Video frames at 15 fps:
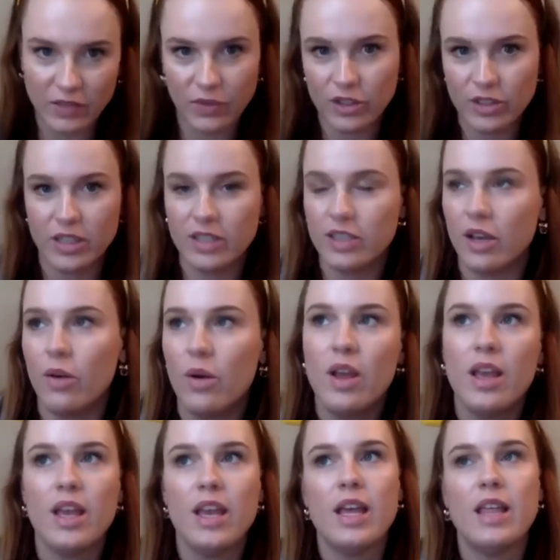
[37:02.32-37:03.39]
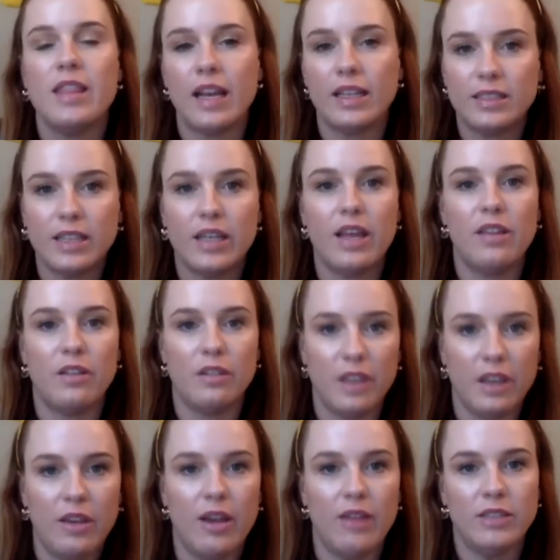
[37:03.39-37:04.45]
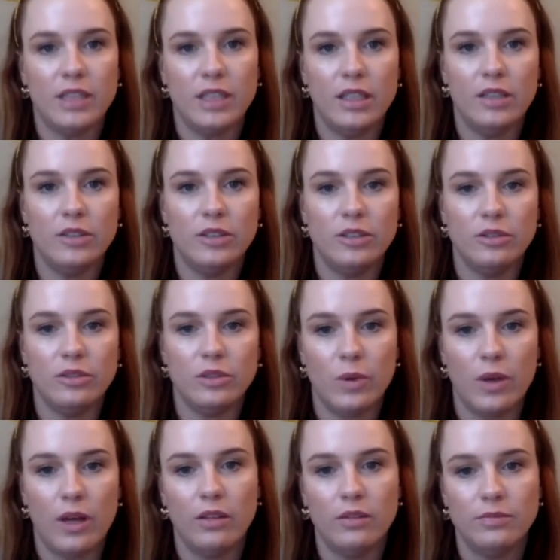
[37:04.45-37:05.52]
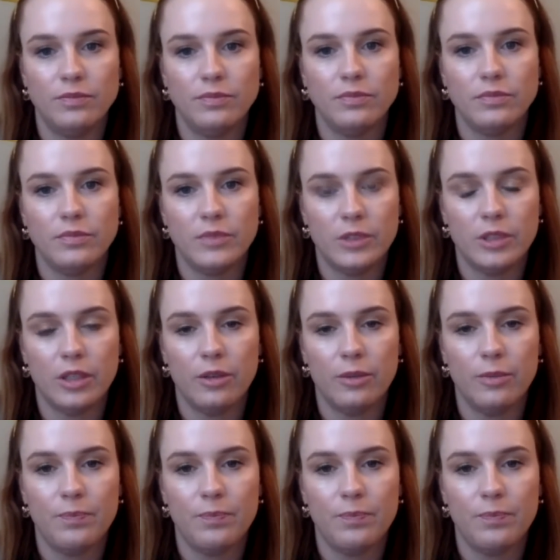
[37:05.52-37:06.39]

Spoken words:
versa. So that's another thing you have to get used to as well. So.